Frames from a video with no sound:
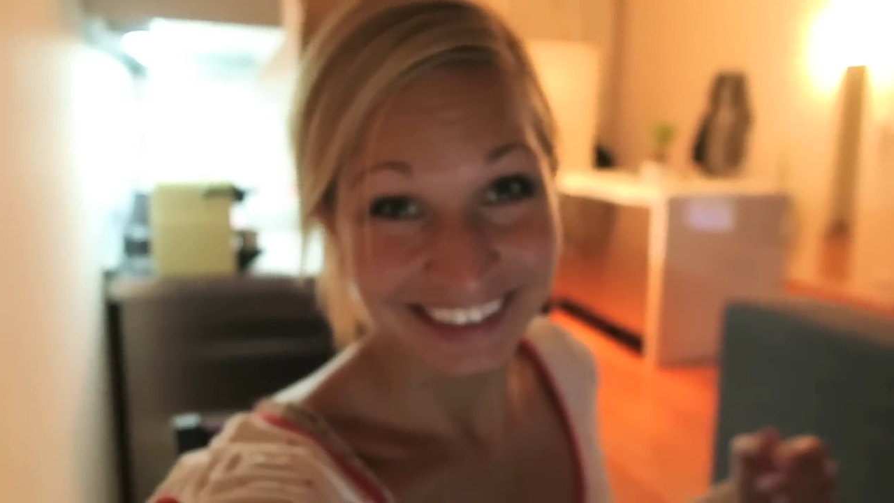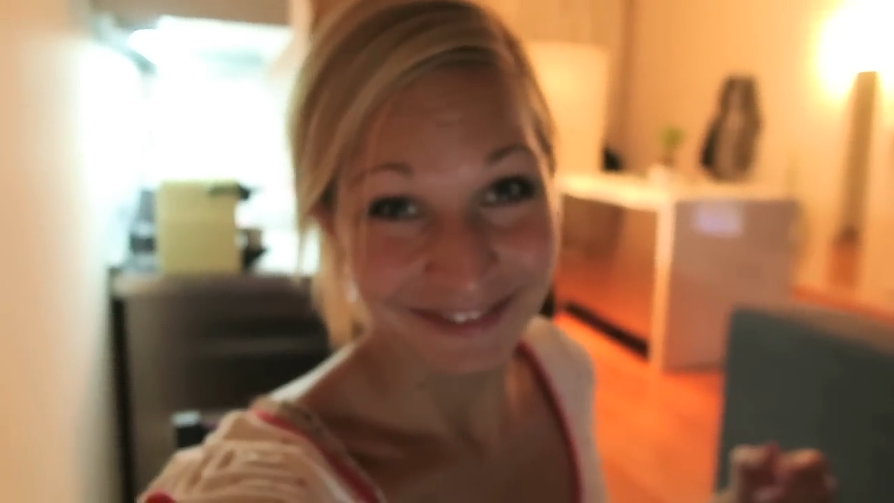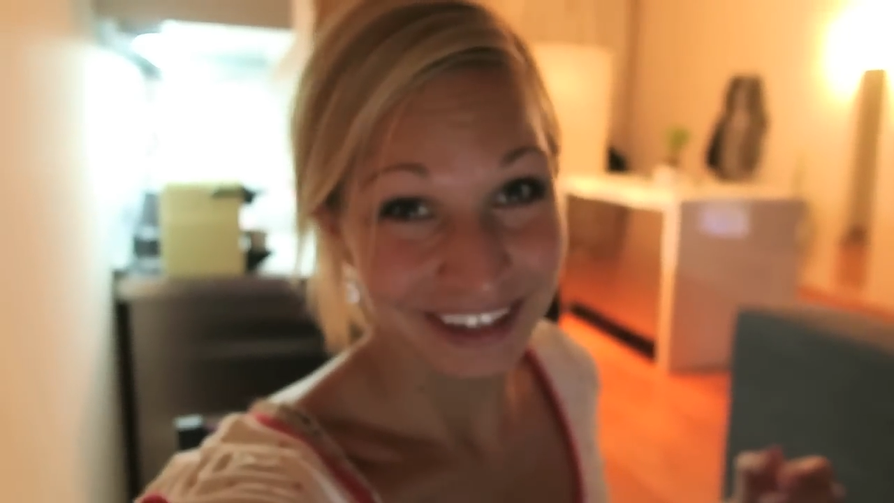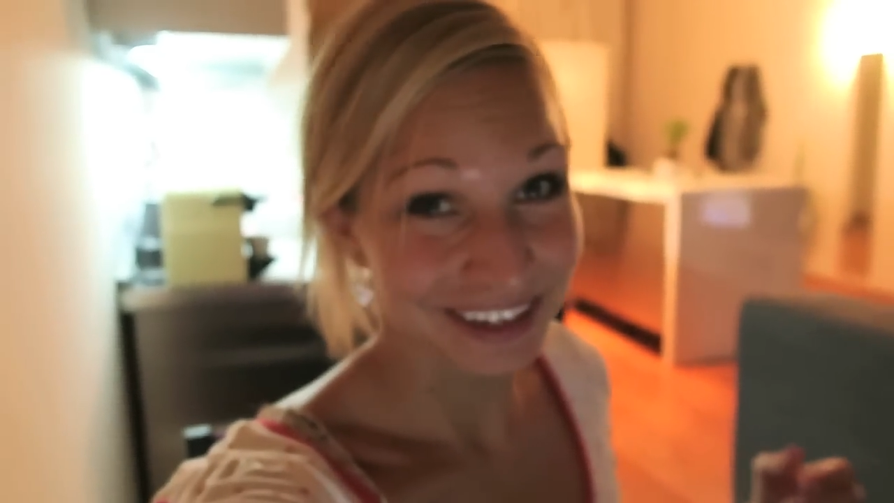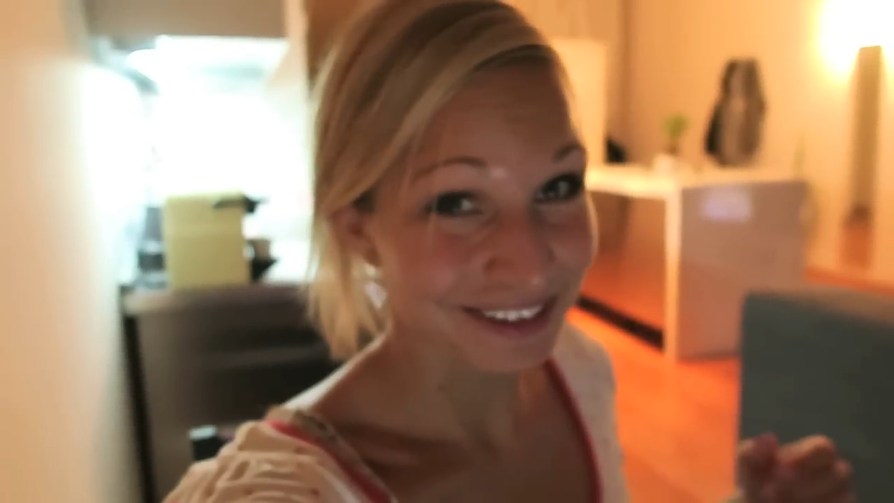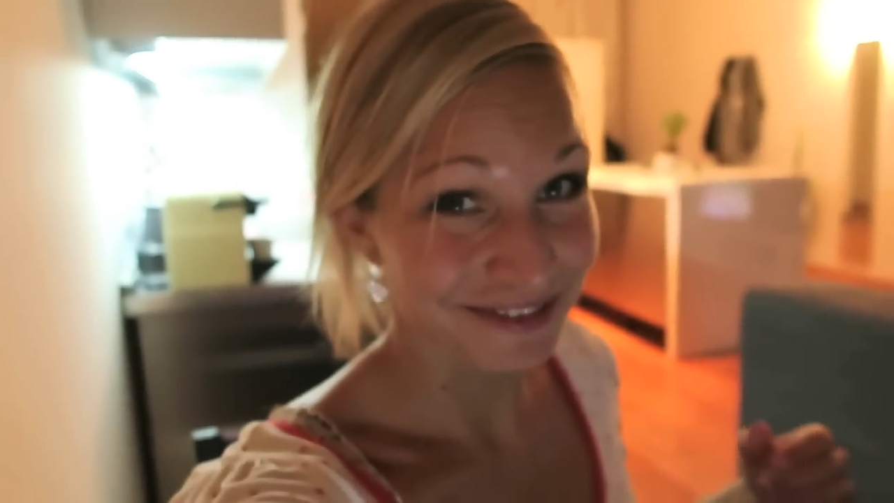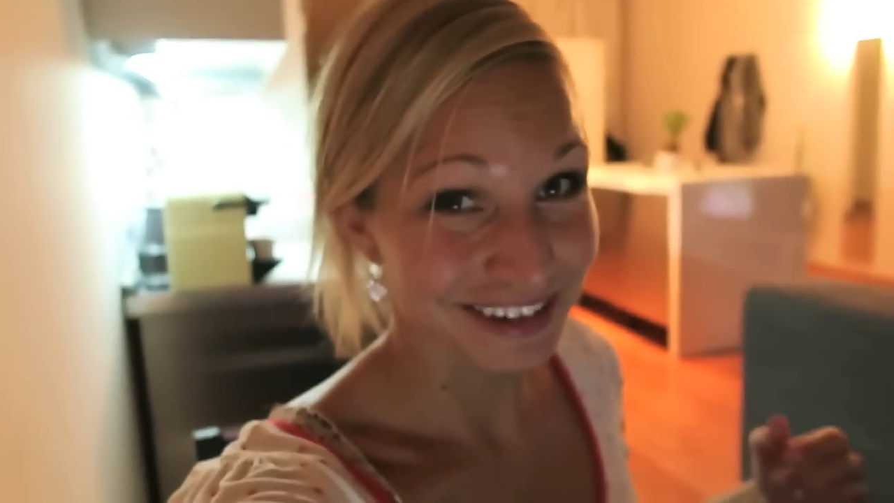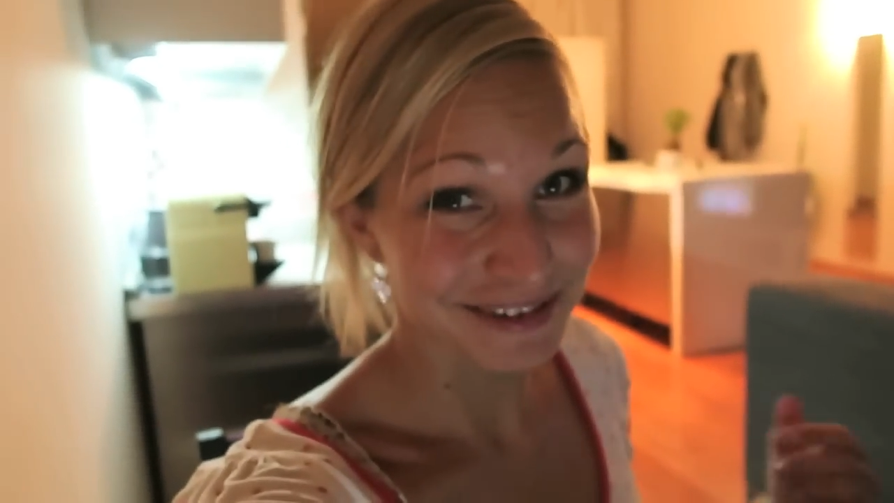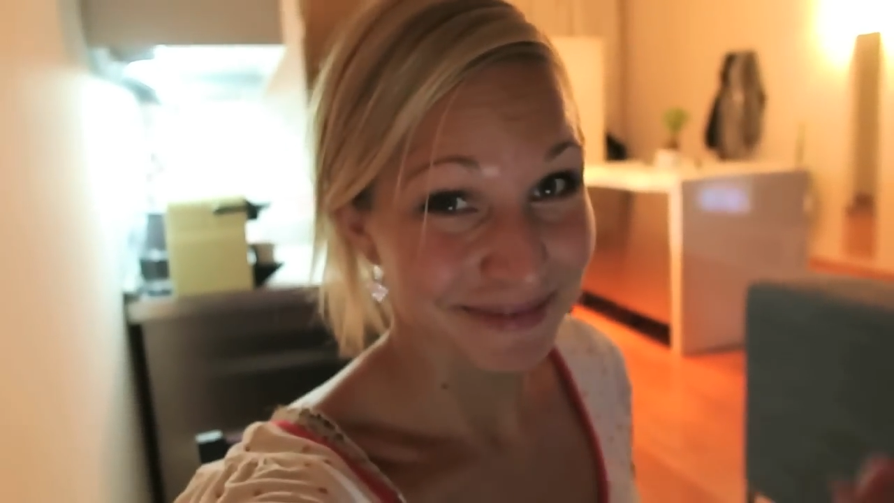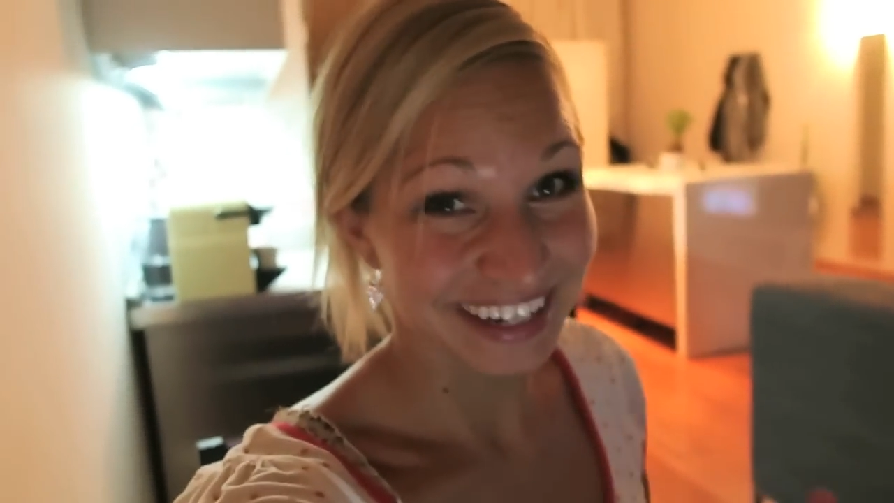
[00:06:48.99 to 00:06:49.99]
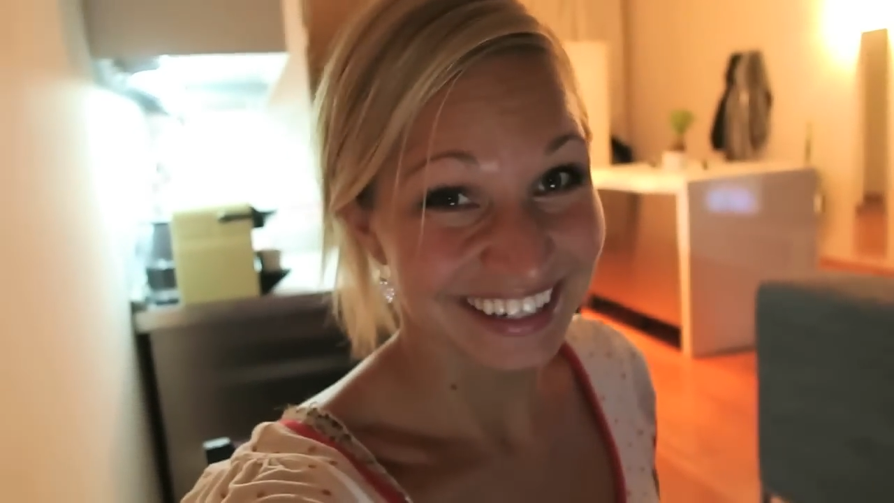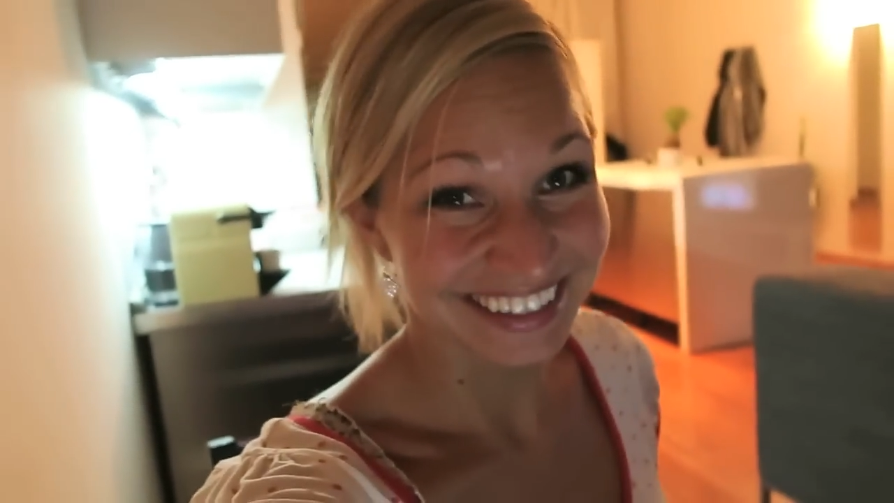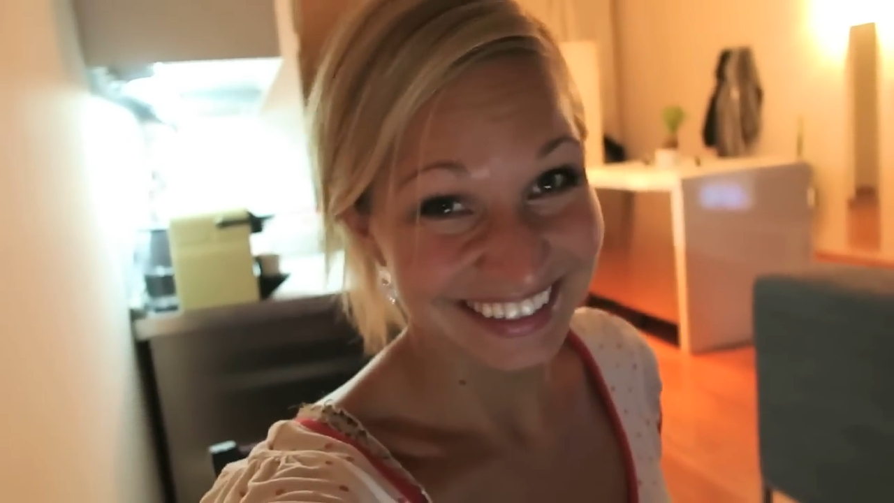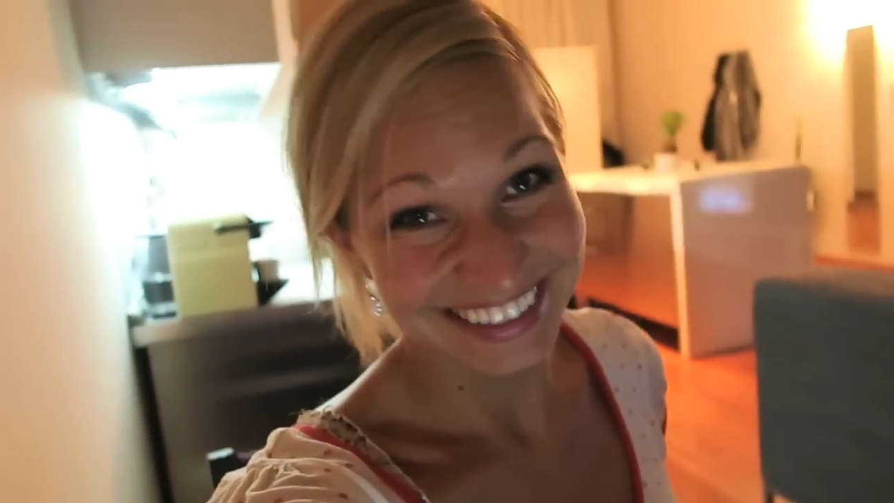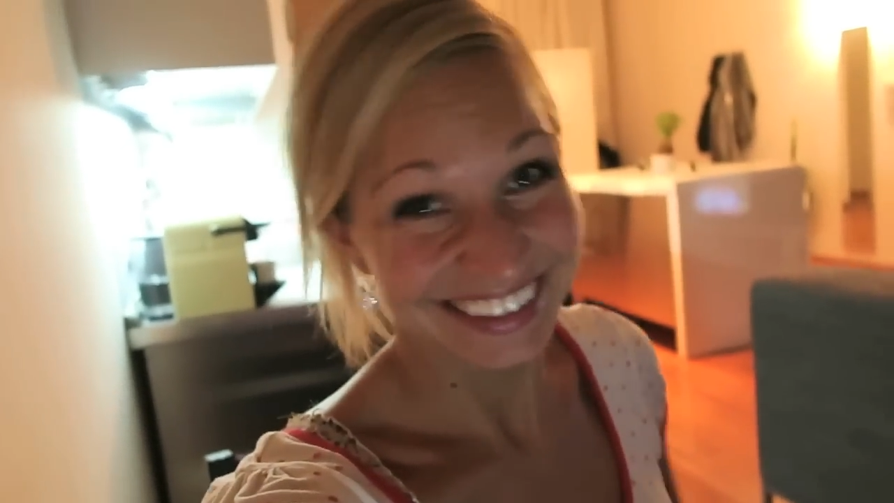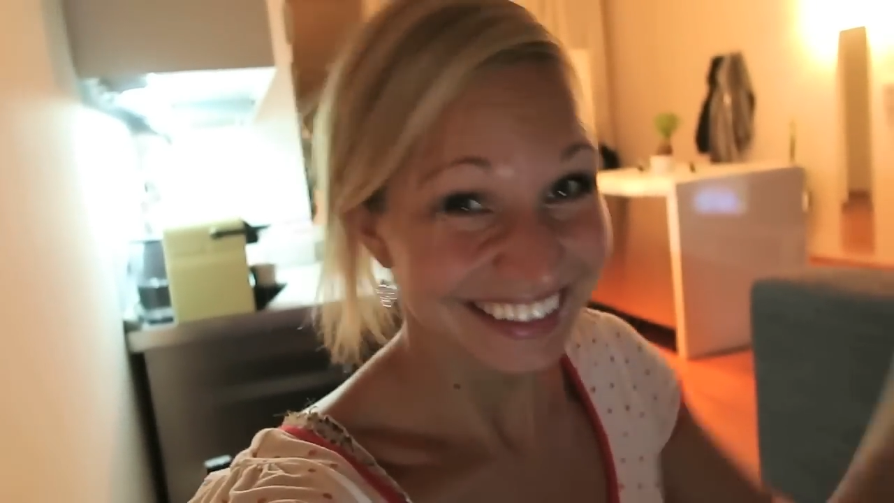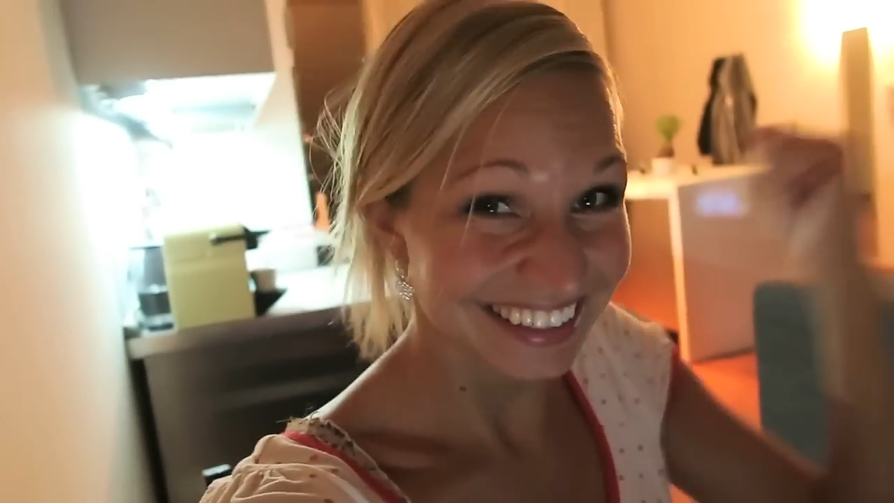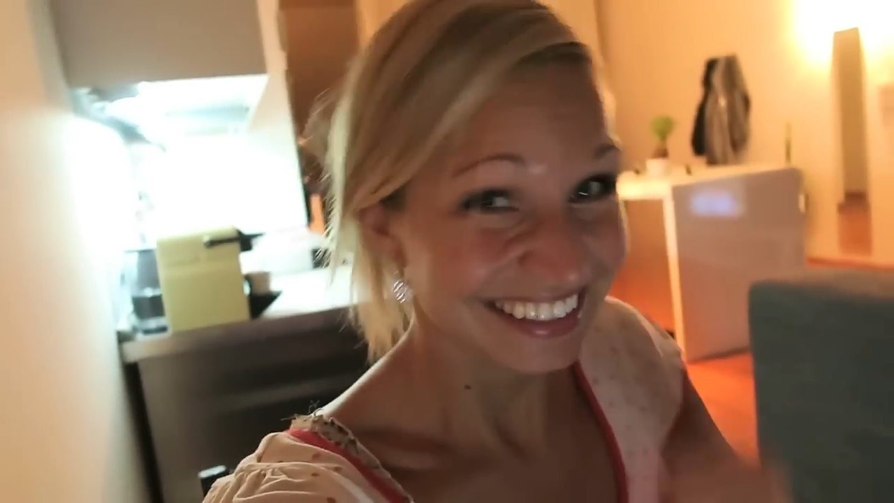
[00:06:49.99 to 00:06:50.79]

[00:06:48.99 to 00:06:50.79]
Thank you very much.